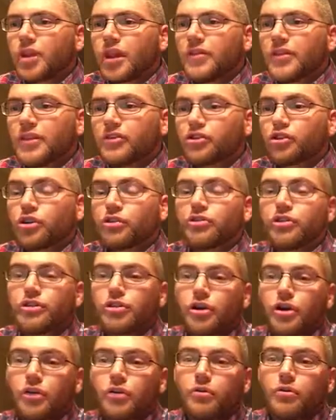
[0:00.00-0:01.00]
And that's good to
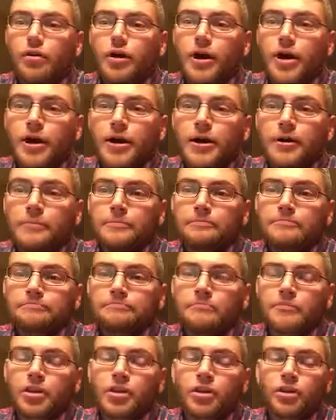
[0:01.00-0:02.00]
know.
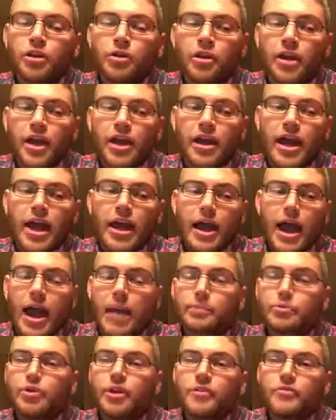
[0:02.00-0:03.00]
Again, I
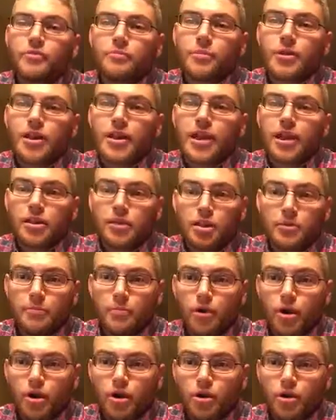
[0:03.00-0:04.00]
put everybody on a
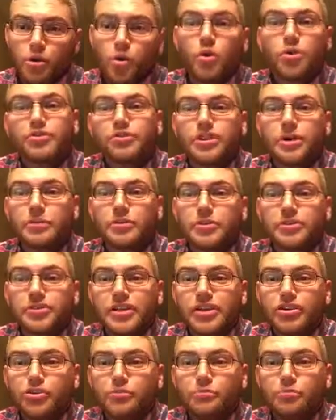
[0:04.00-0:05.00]
lumbar core
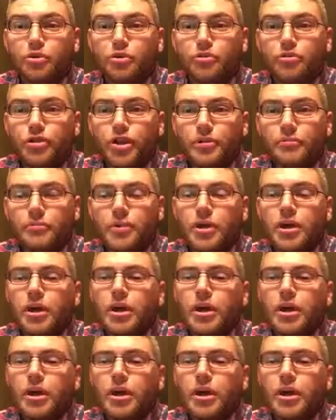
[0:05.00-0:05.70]
stabilization program,